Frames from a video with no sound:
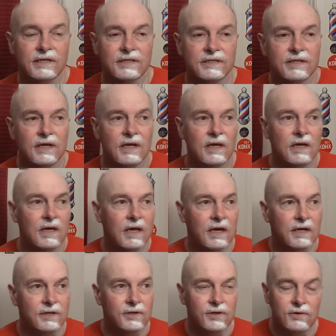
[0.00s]
as
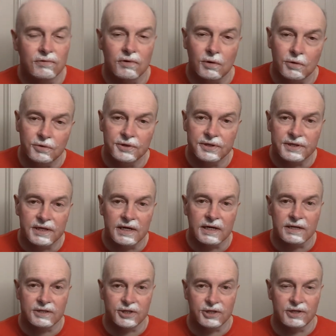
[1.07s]
a new old
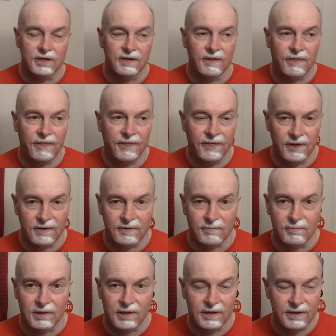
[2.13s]
stock Gillette
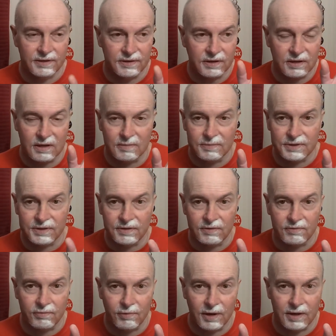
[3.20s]
thin blade that comes in
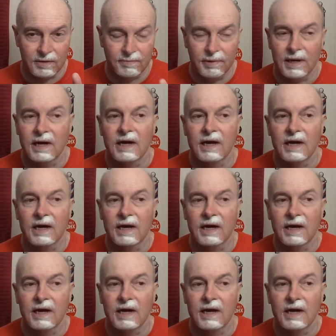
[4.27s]
the red